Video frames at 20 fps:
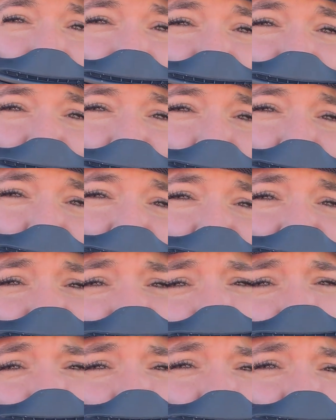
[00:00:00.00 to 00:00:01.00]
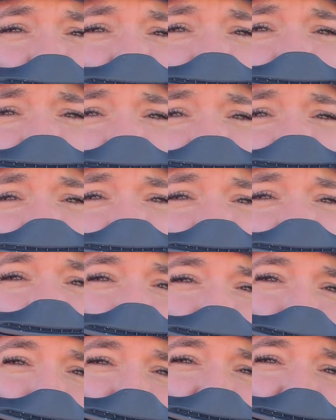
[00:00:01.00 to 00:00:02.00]
with ABS, my brother-in-law's got the
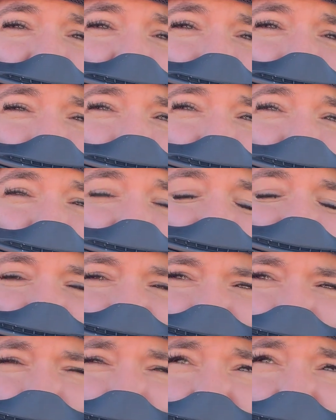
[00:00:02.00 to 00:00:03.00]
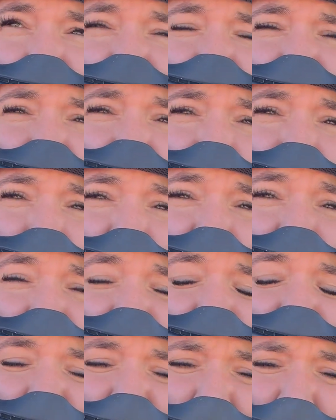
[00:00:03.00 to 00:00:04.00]
one without, and we are just playing around in the
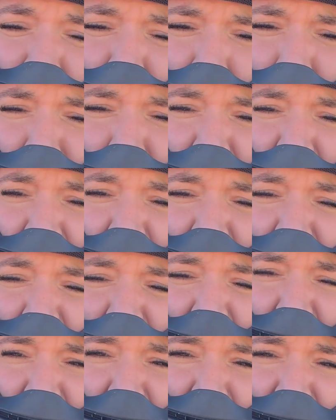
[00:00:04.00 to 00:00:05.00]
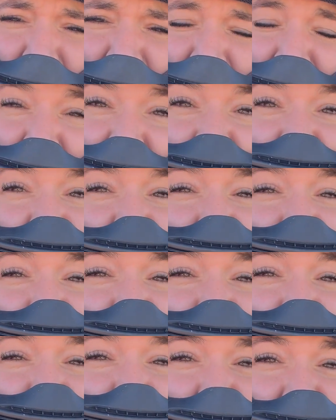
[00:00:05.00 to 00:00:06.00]
parking lot. They are
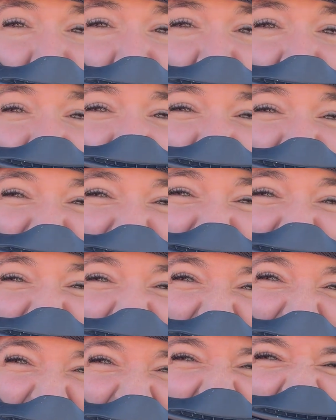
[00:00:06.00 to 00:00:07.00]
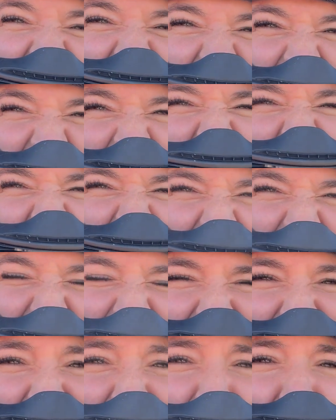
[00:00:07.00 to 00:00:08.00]
very interesting.
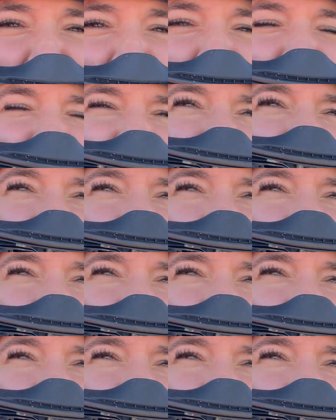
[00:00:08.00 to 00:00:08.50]
So